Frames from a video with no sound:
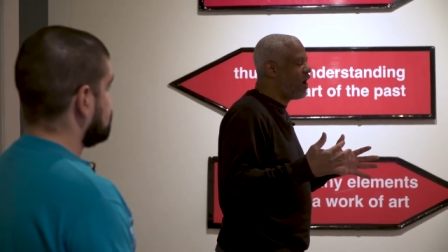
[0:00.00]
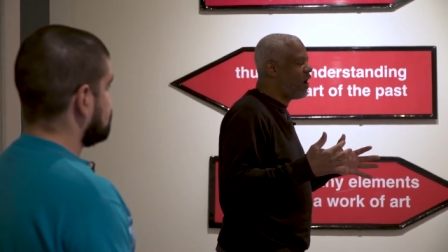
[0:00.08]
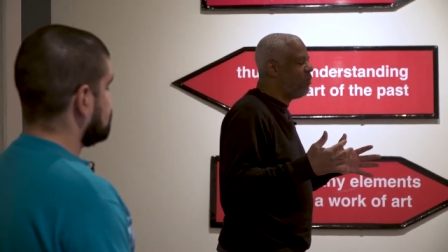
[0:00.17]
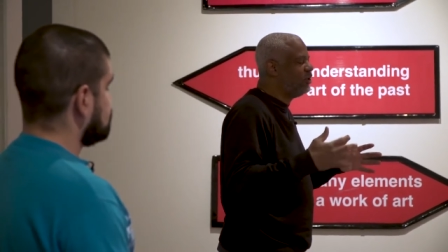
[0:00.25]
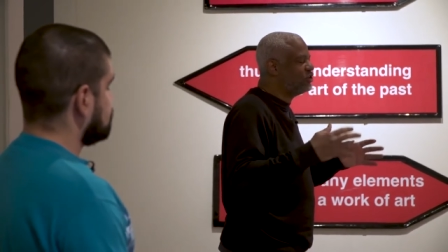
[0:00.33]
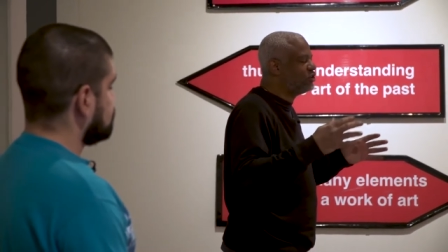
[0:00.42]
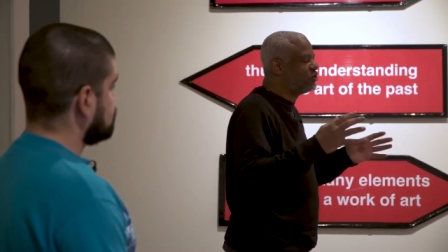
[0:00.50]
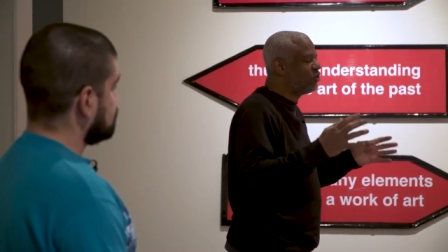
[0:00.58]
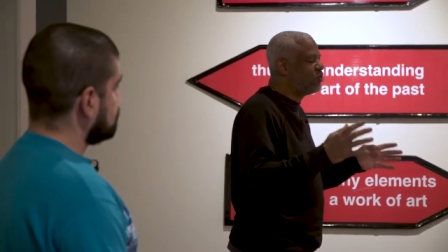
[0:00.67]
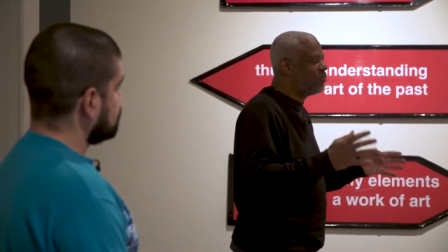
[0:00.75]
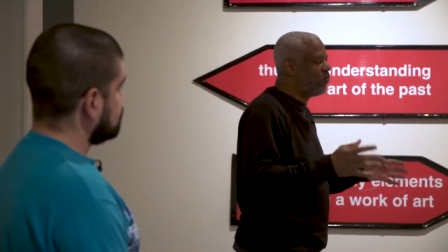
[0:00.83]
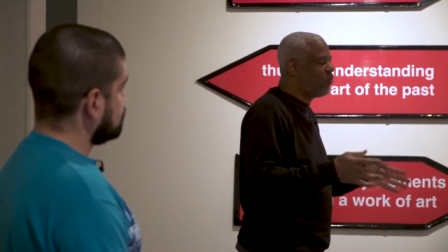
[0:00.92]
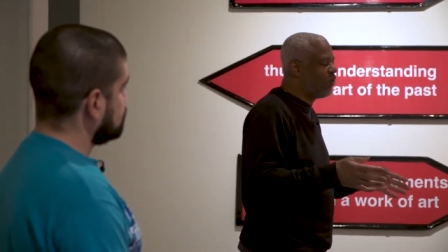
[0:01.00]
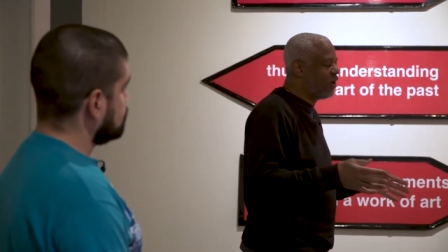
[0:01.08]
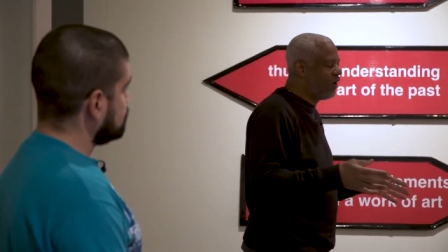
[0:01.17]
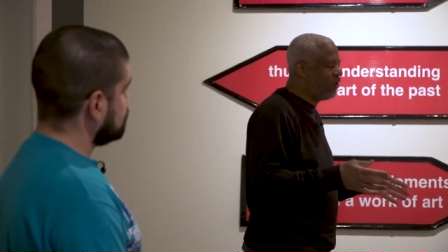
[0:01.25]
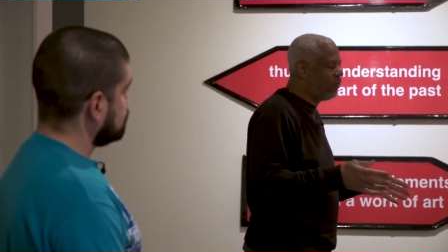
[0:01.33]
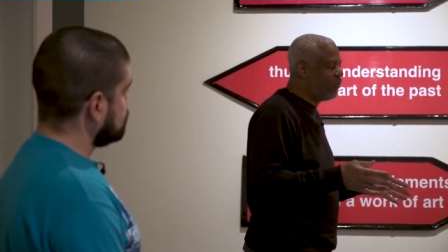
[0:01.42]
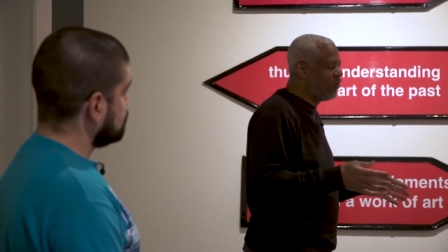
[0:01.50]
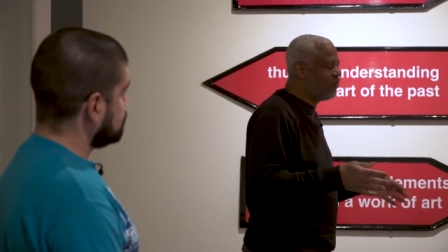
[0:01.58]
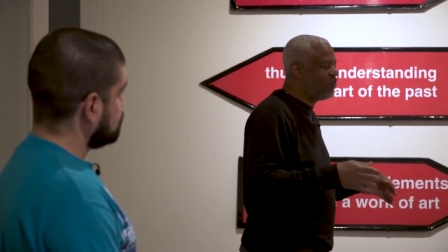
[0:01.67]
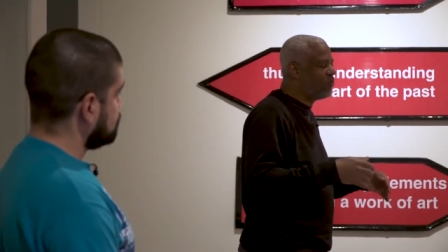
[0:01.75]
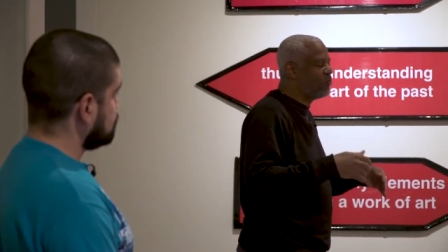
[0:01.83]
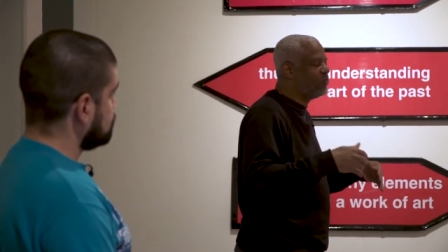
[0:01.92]
I mean, there's a certain point which
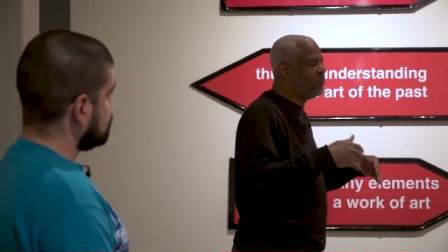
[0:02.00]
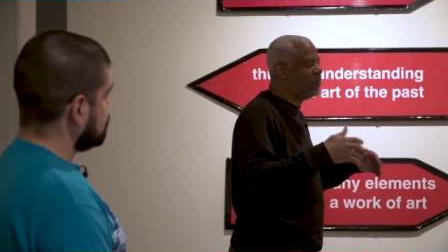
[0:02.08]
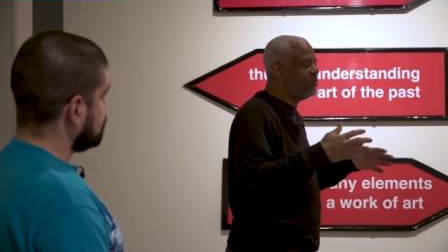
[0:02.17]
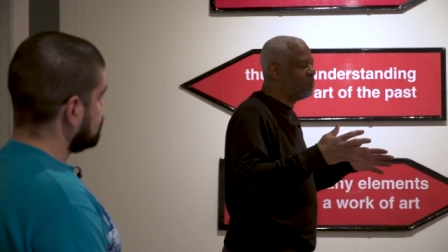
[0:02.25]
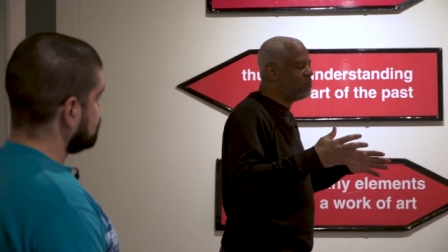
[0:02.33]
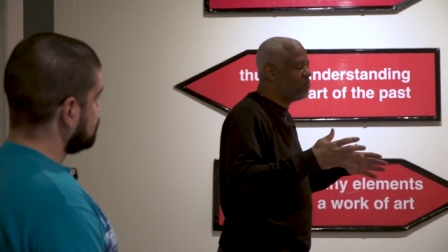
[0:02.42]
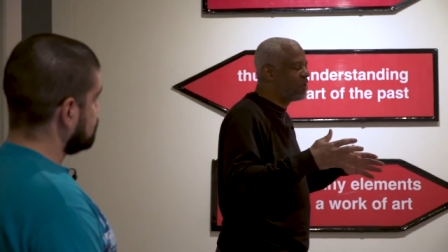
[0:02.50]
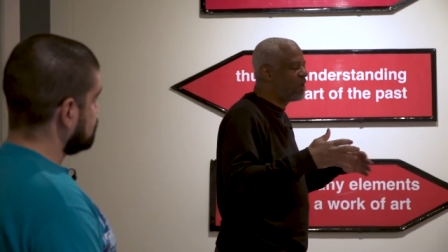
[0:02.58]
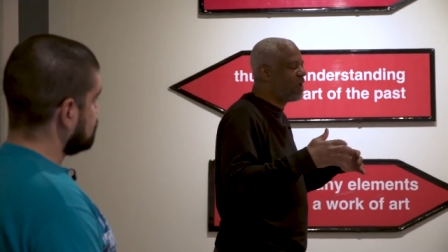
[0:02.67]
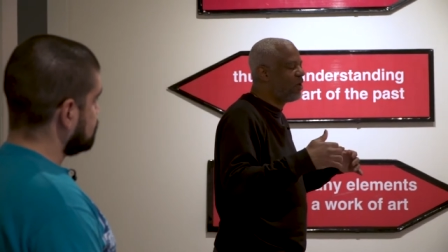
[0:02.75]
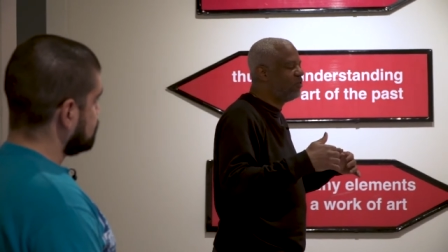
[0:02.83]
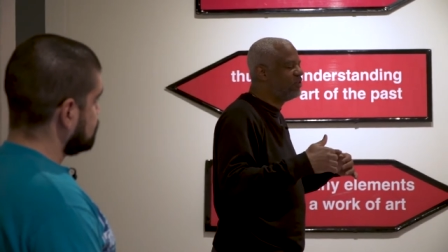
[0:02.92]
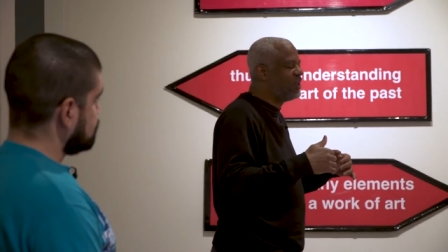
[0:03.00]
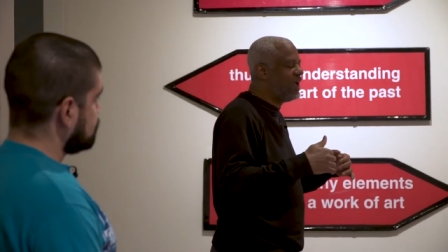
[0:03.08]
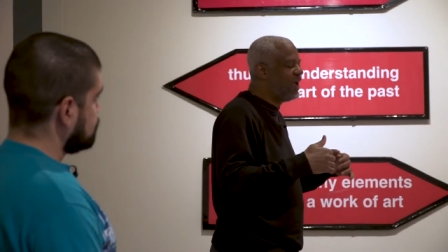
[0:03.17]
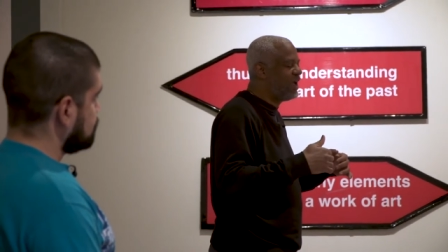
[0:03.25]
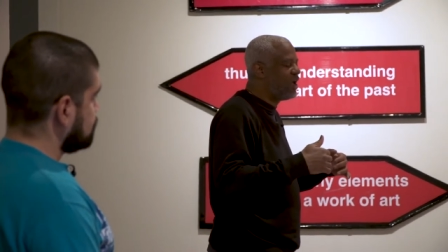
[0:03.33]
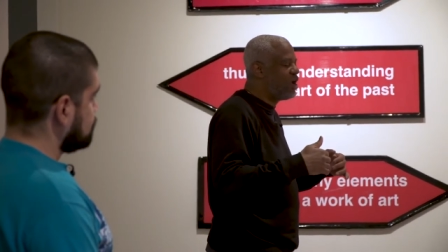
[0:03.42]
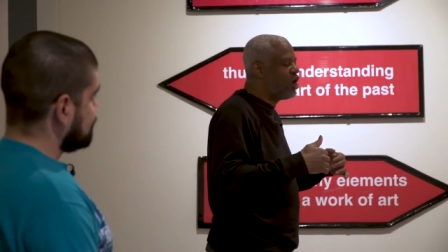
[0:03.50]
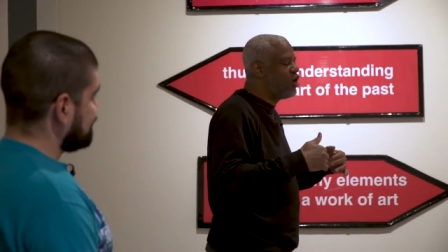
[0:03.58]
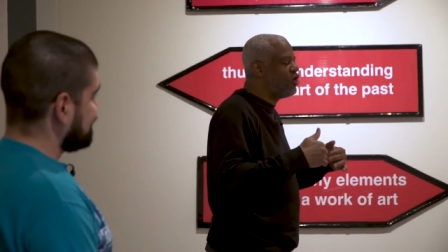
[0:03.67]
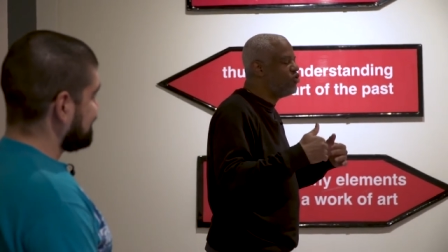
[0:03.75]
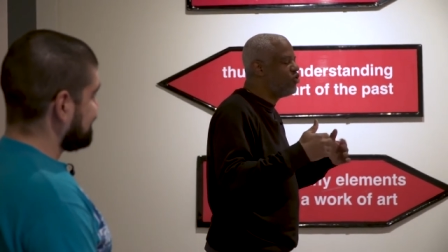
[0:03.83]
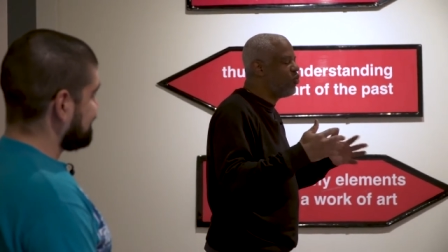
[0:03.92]
I would say
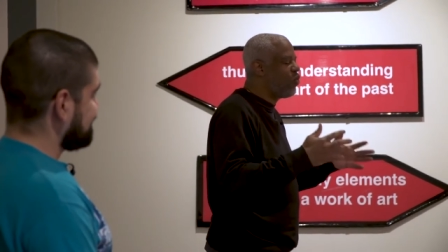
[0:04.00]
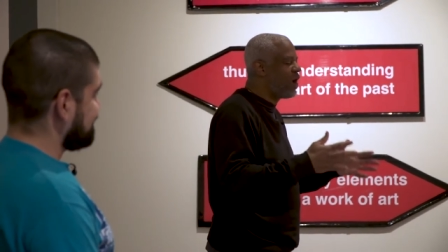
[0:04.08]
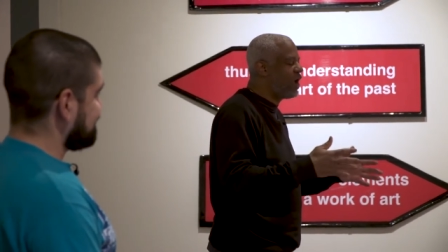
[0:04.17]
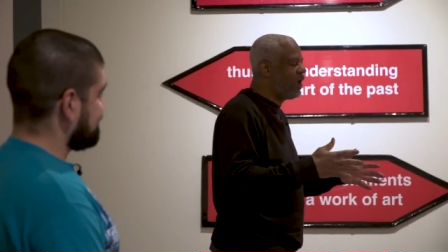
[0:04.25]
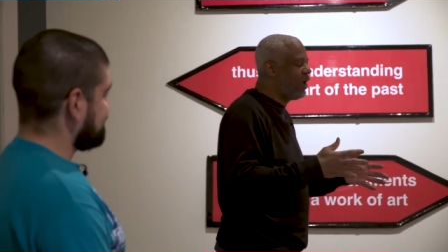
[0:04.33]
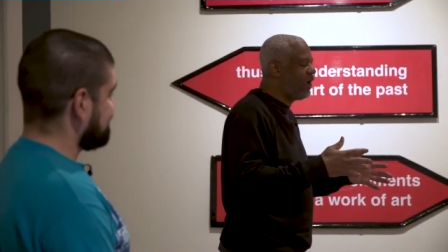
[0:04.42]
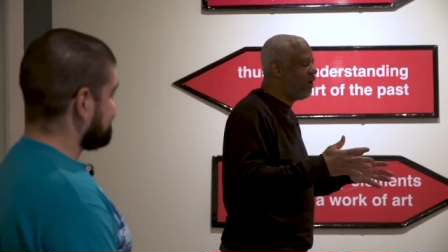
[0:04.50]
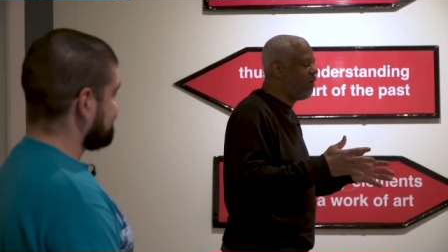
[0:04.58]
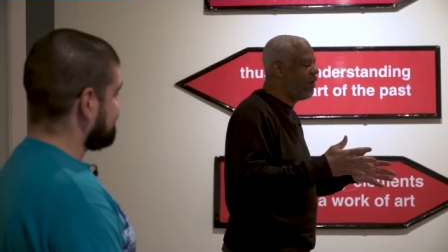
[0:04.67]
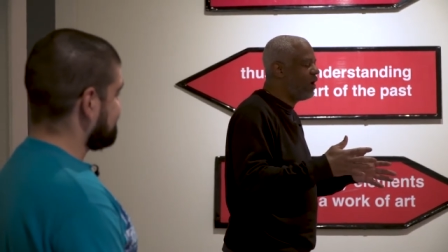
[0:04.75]
the way